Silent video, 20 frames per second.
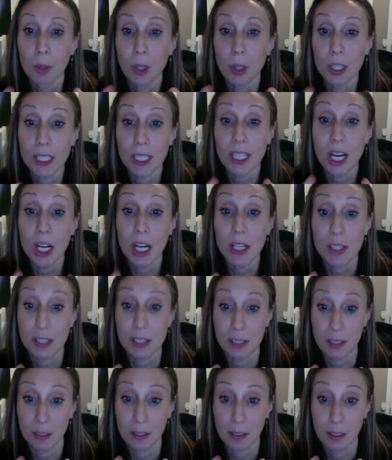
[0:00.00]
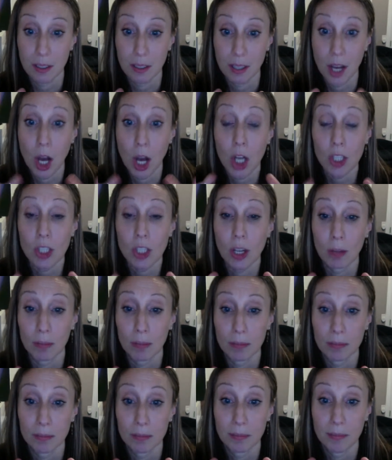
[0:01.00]
put in us Adam,
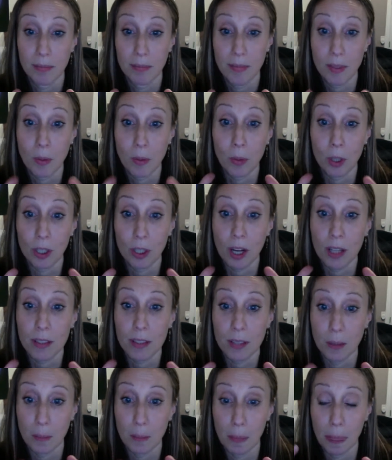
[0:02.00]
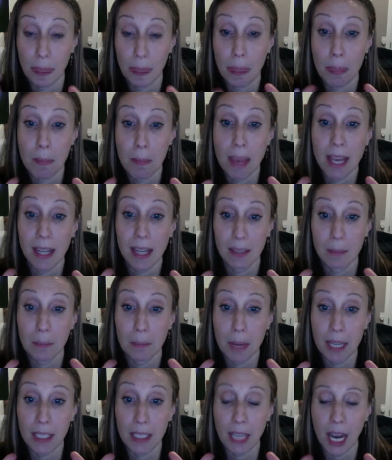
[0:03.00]
the word Adam, man,
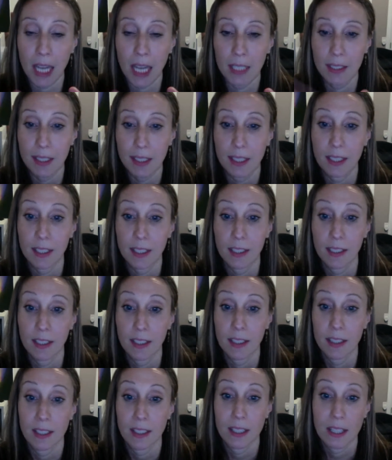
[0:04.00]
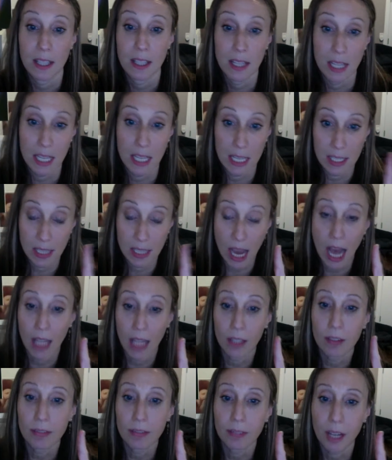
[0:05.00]
mankind, is
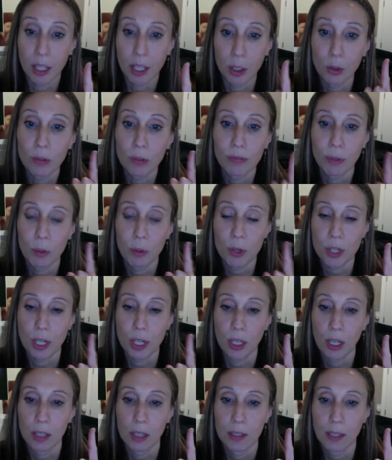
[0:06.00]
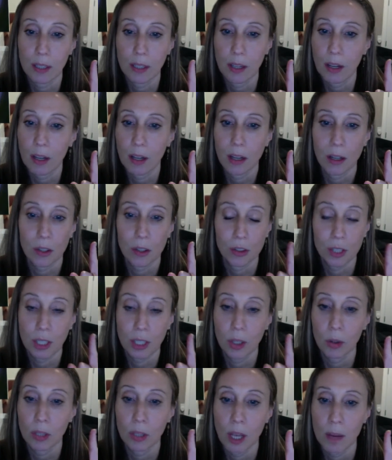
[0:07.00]
Aleph, Alufo Shel, Adam, uh, Shel
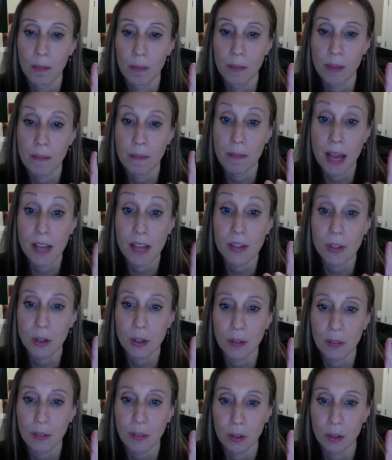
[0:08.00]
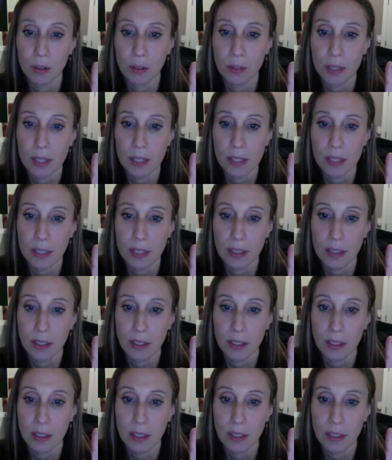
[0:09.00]
Olam, the master of the universe,